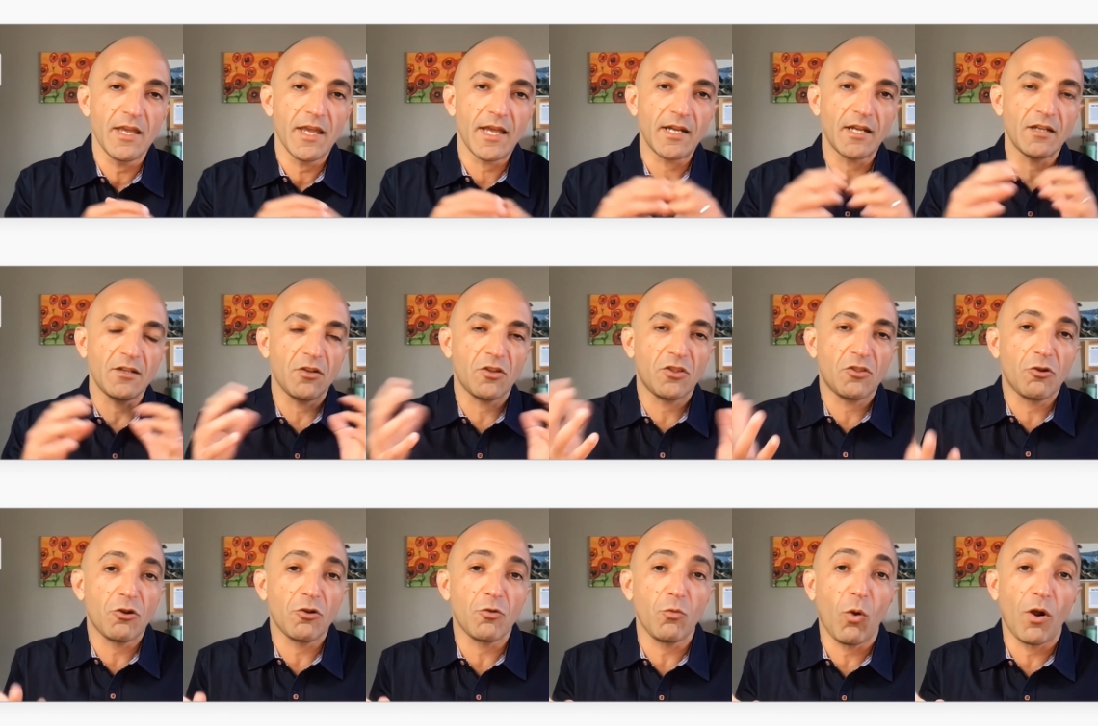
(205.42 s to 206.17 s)
And then the
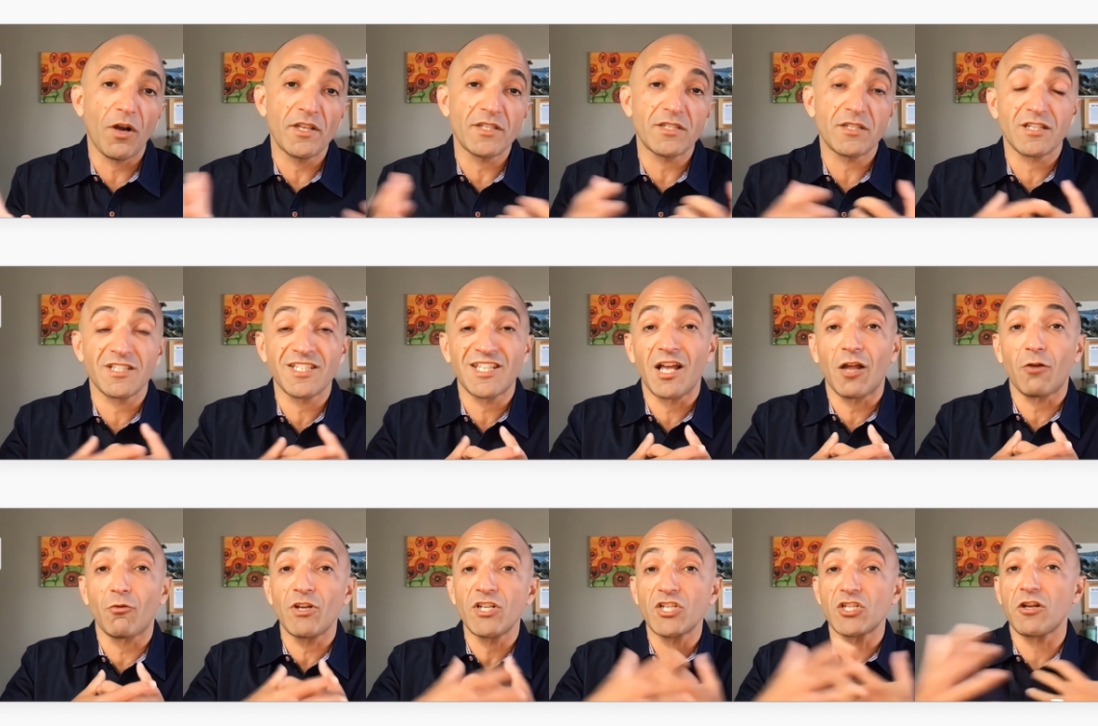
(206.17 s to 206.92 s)
third one is
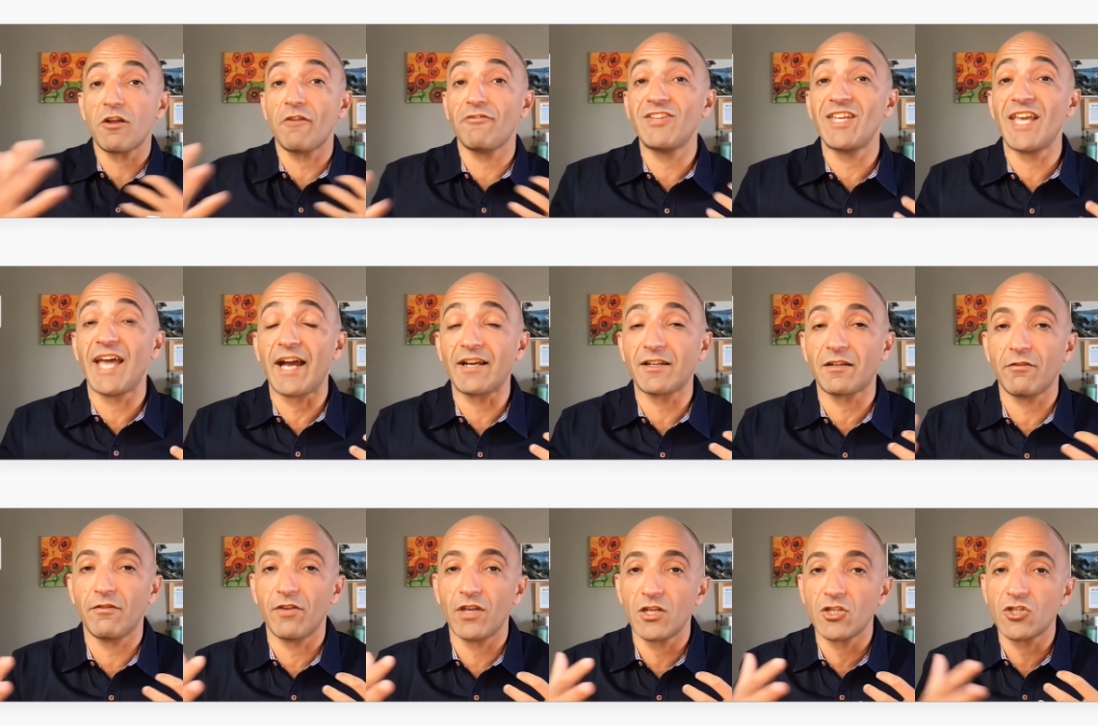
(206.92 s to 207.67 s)
acceleration of the
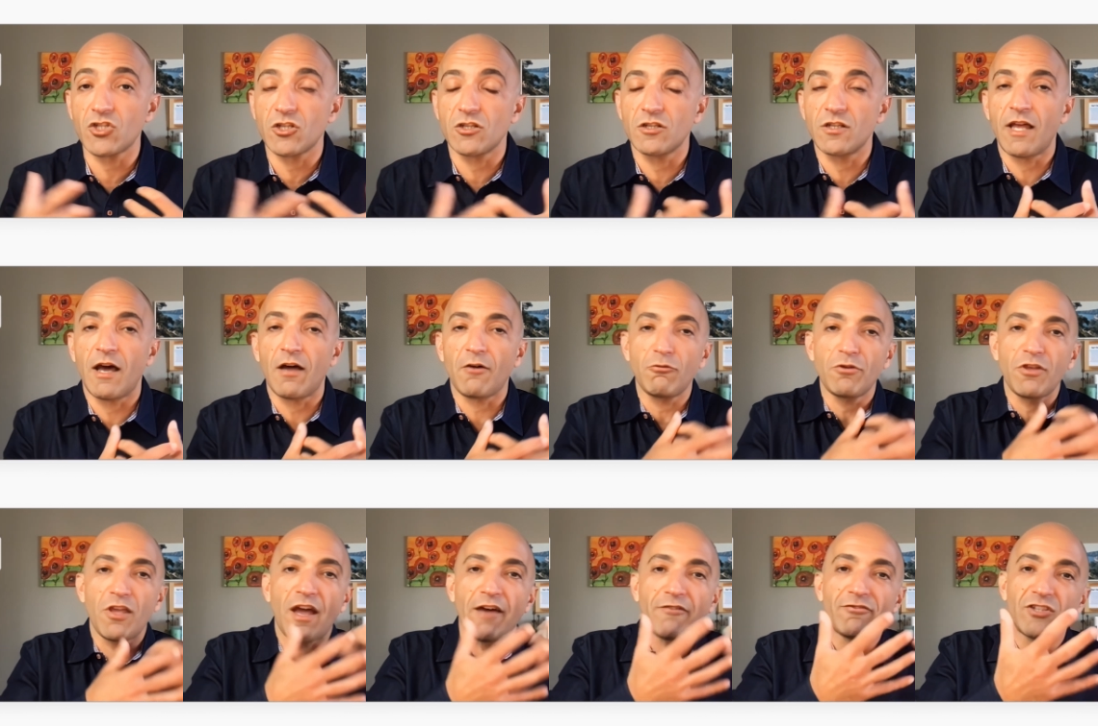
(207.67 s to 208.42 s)
activation. Now
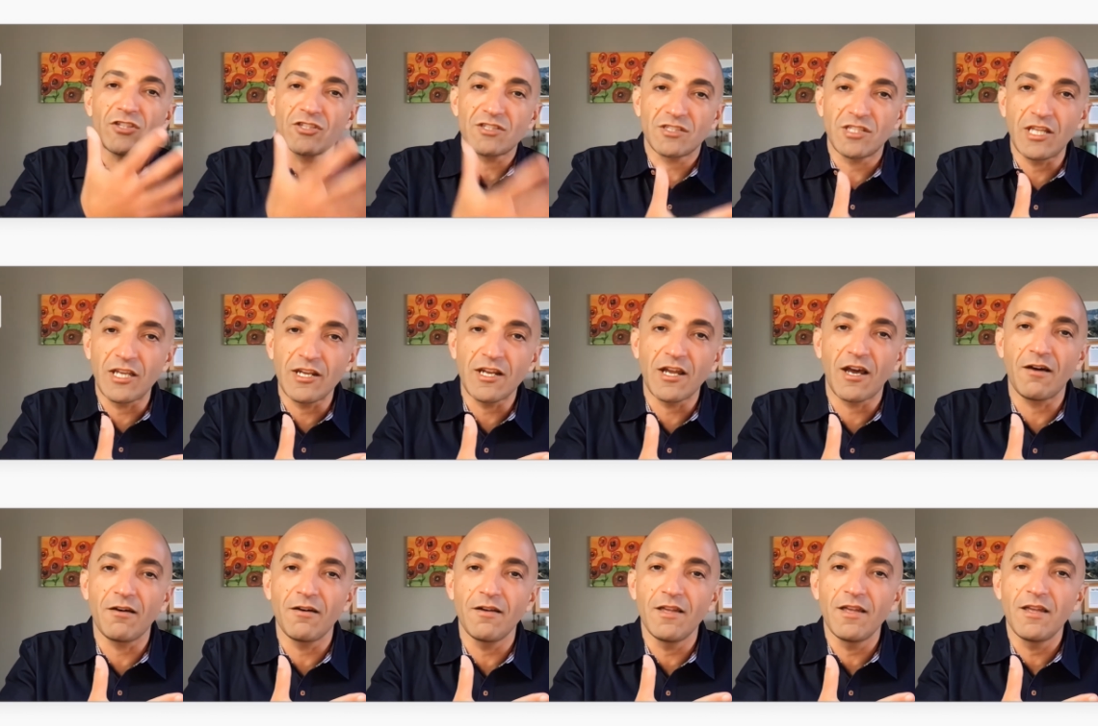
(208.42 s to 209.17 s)
we have this
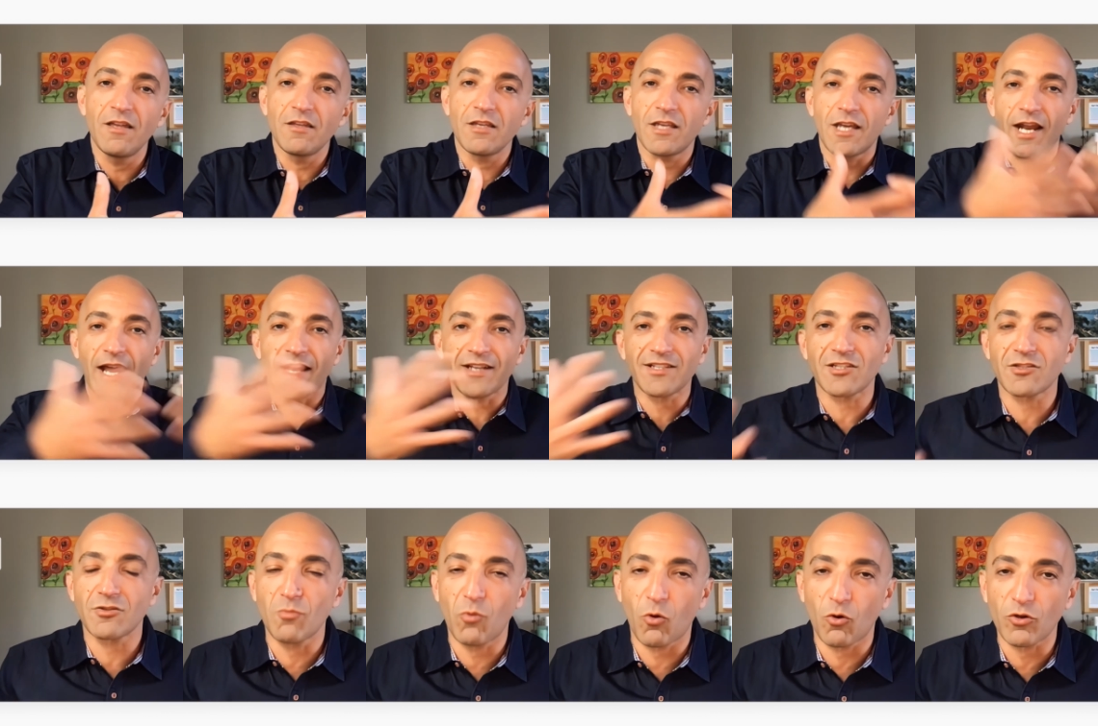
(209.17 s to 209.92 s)
data, you get
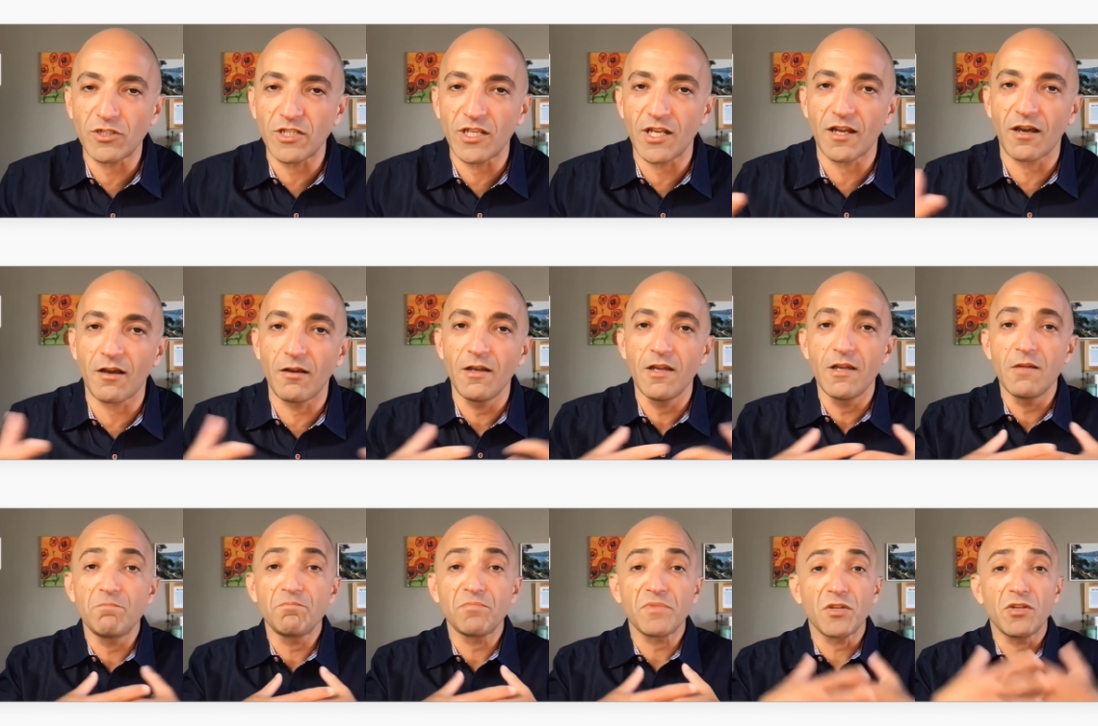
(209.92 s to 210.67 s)
access to more data,
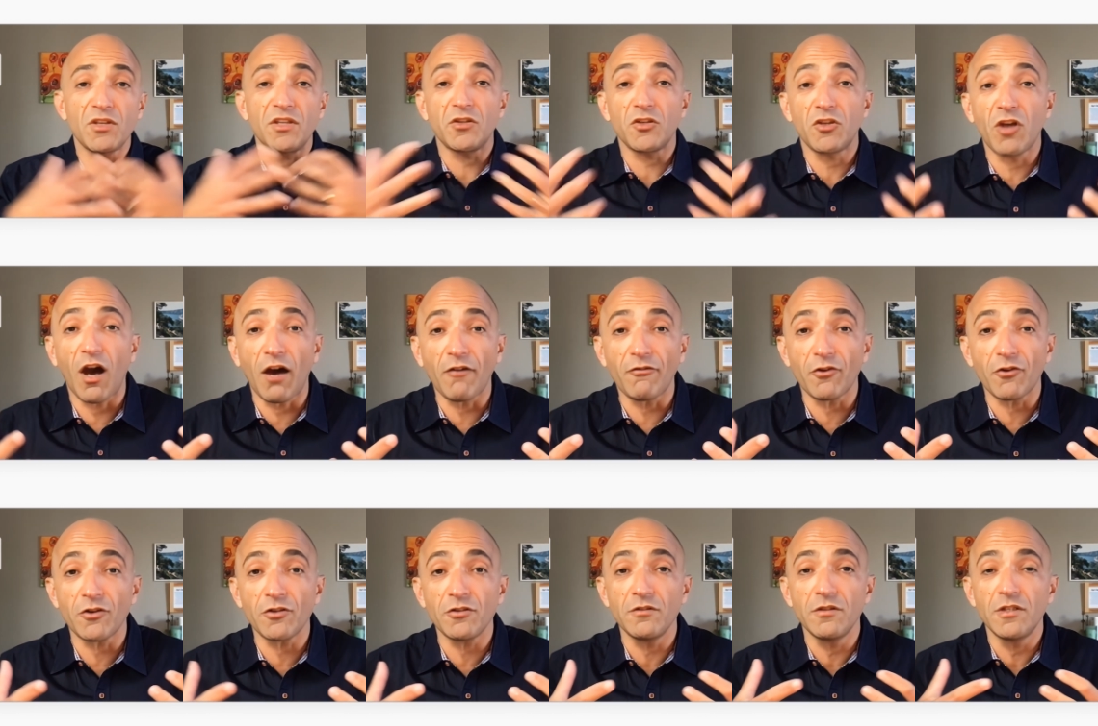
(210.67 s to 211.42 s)
you can
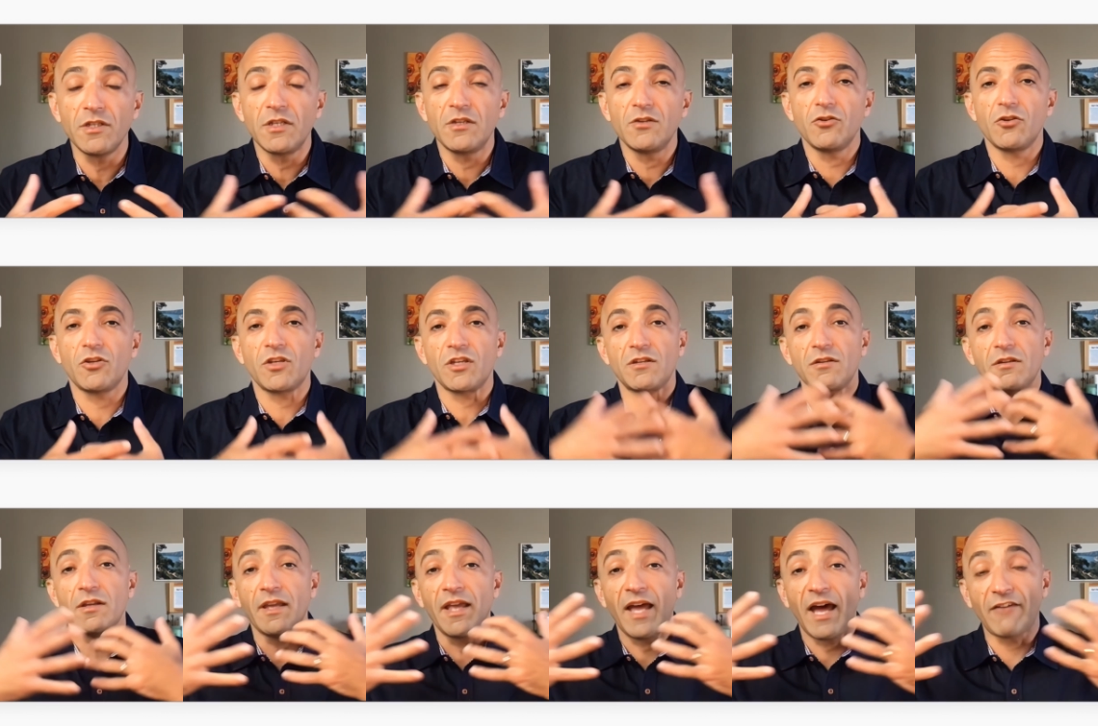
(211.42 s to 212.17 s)
govern, you
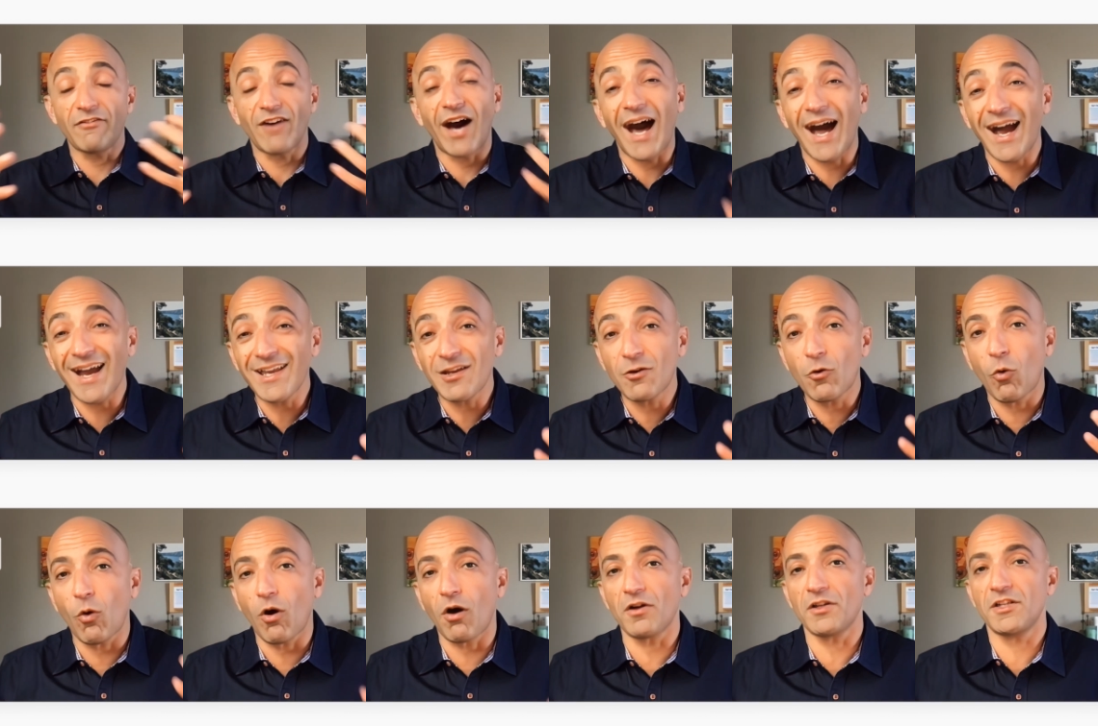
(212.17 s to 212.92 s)
can have high
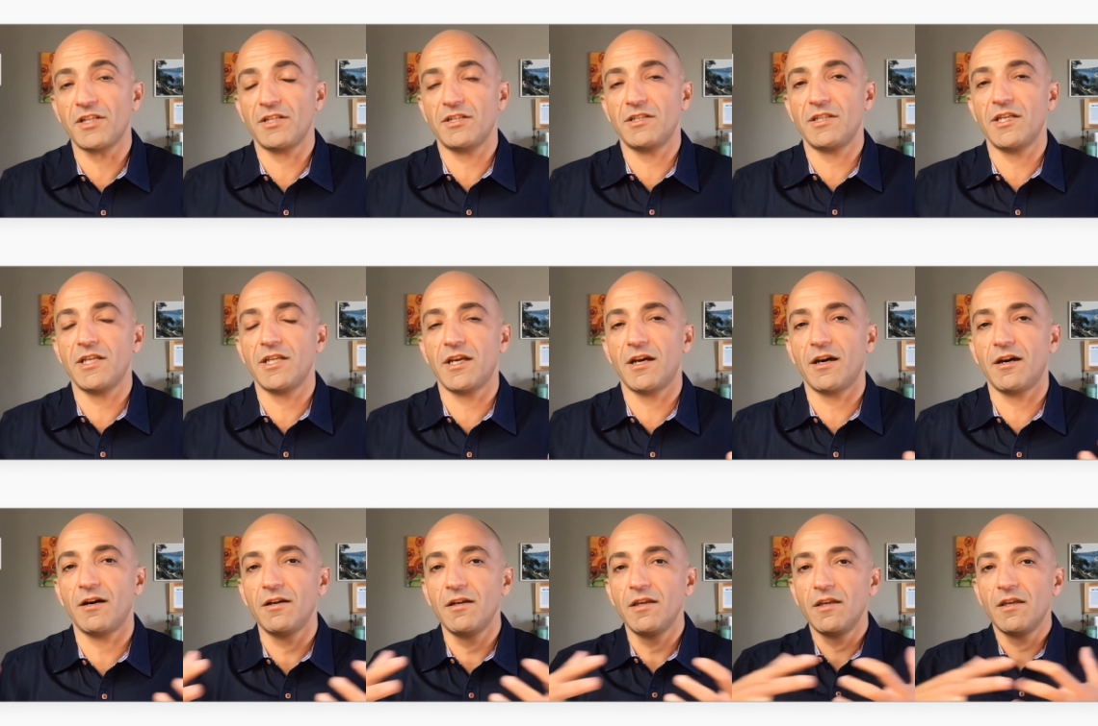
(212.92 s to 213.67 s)
quality
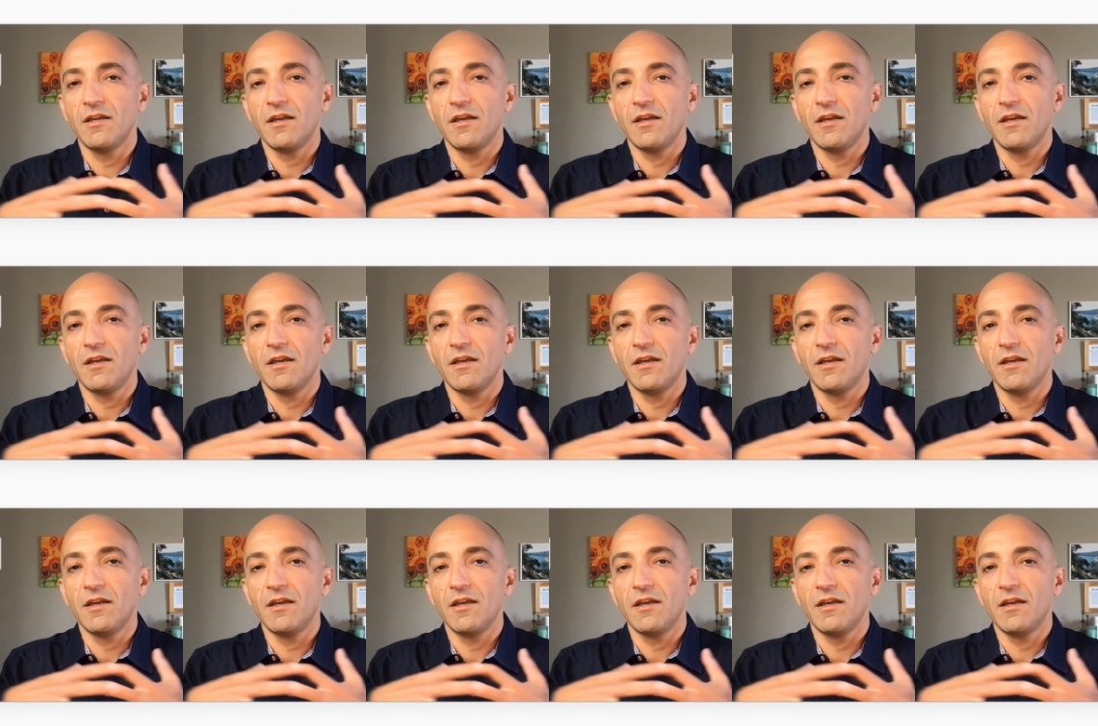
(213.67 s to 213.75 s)
data.